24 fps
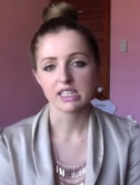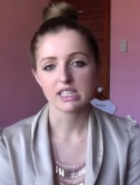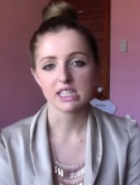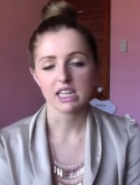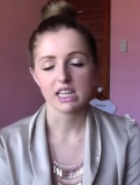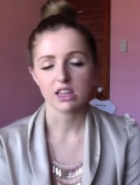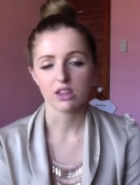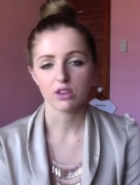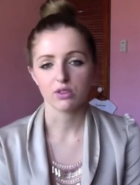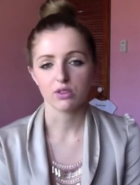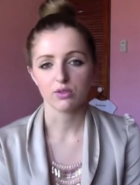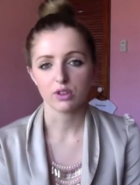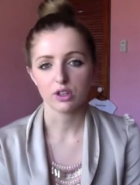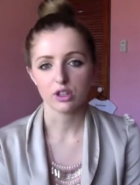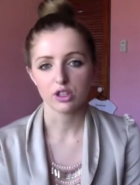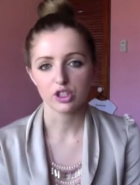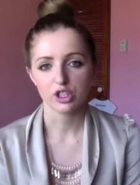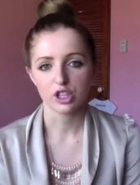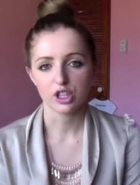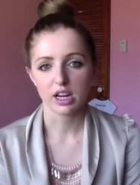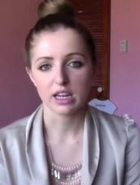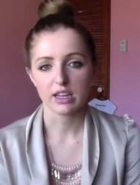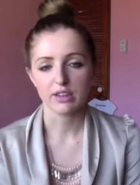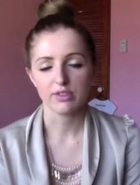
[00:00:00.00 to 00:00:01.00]
in the
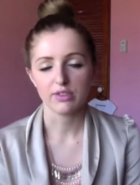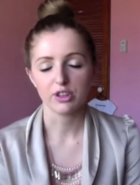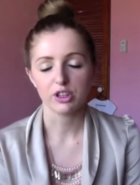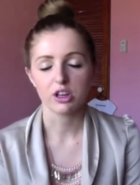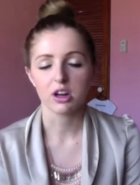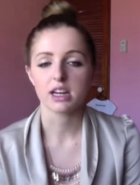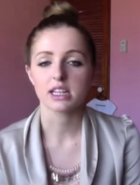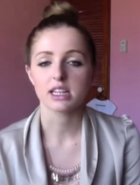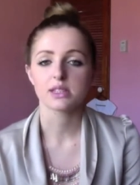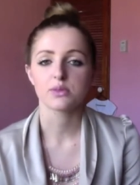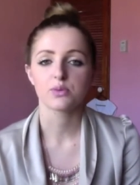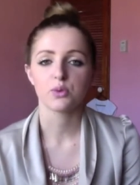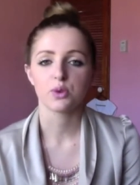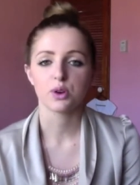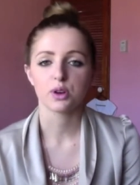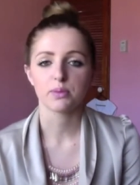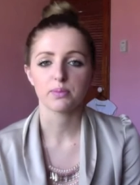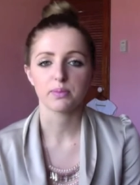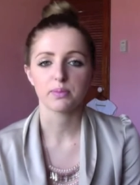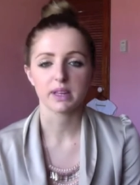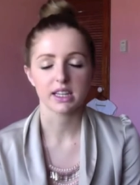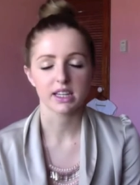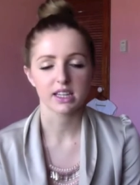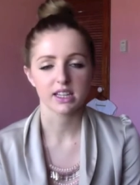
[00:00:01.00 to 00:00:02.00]
future if you guys want
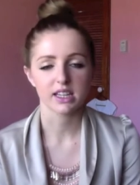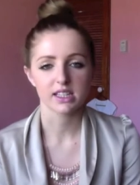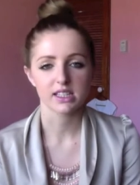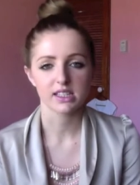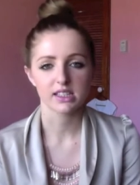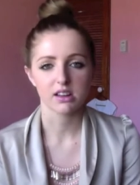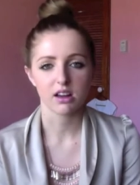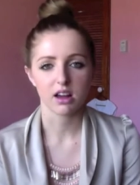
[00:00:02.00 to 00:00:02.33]
because